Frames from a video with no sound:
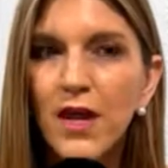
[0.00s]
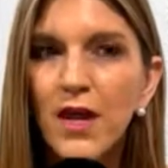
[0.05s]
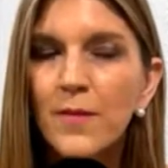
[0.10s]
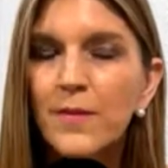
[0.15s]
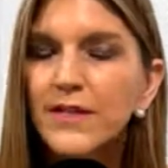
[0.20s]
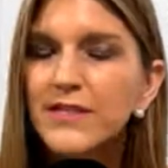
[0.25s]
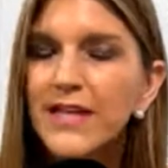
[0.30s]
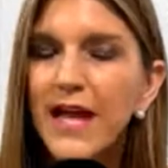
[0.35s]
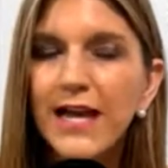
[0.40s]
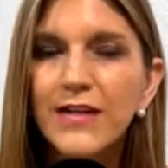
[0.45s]

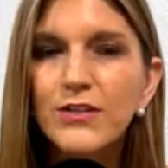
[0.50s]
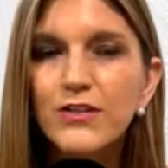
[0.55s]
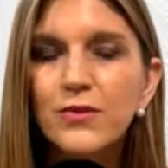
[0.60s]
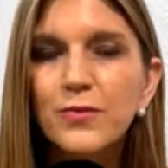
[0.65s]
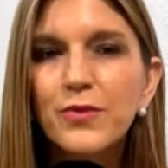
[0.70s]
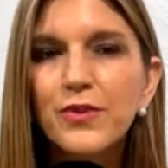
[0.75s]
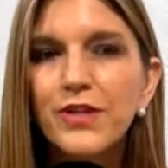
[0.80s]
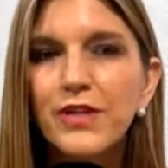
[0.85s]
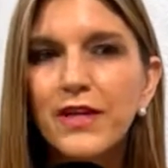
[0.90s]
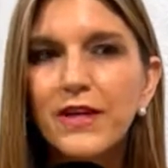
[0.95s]
because I do
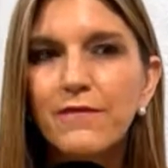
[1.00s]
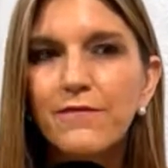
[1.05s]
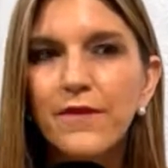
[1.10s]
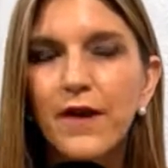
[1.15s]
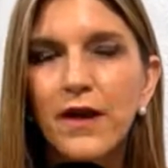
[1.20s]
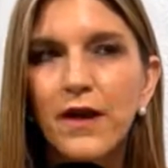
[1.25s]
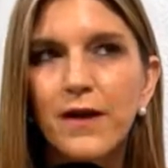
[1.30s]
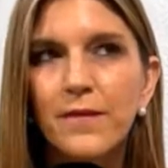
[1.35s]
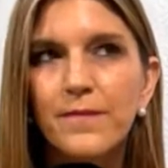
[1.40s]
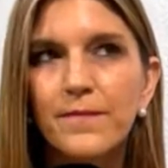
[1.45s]
believe
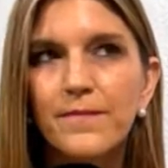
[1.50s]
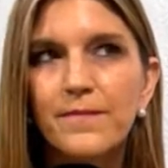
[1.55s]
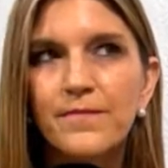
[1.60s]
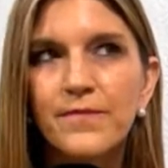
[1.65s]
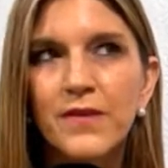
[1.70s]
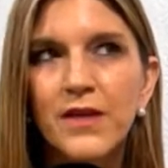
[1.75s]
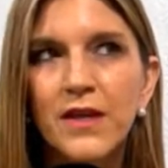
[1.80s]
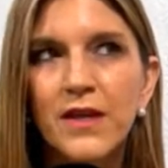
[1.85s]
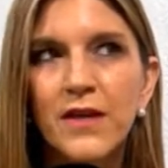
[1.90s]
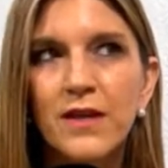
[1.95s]

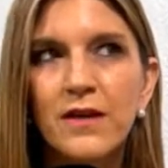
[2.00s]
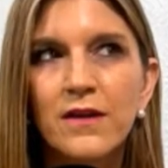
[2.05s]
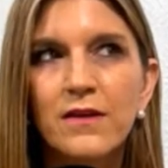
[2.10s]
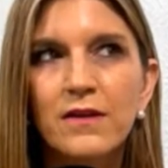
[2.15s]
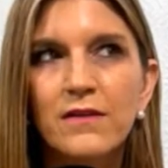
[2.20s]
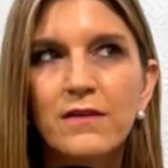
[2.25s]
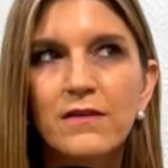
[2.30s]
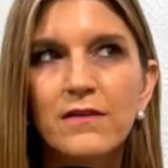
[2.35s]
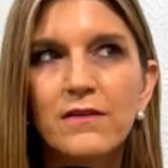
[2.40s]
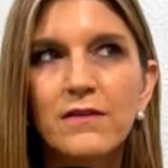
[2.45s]

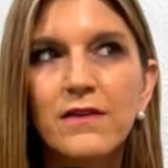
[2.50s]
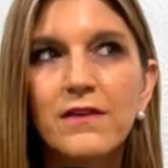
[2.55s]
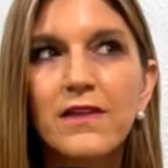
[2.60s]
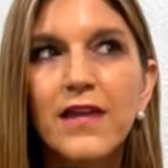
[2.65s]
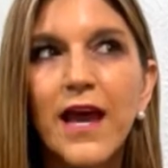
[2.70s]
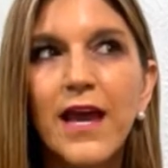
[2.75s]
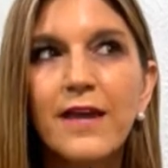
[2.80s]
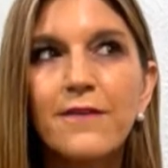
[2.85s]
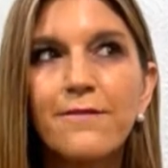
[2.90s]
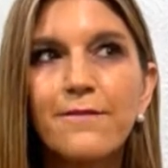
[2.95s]

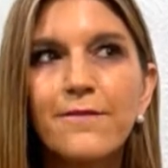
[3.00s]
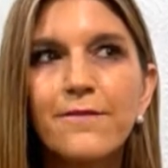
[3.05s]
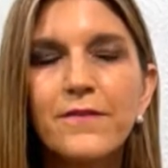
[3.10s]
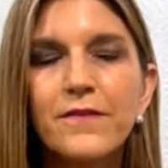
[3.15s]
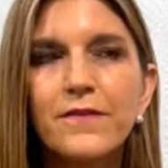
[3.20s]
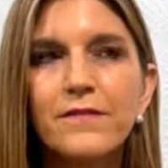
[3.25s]
life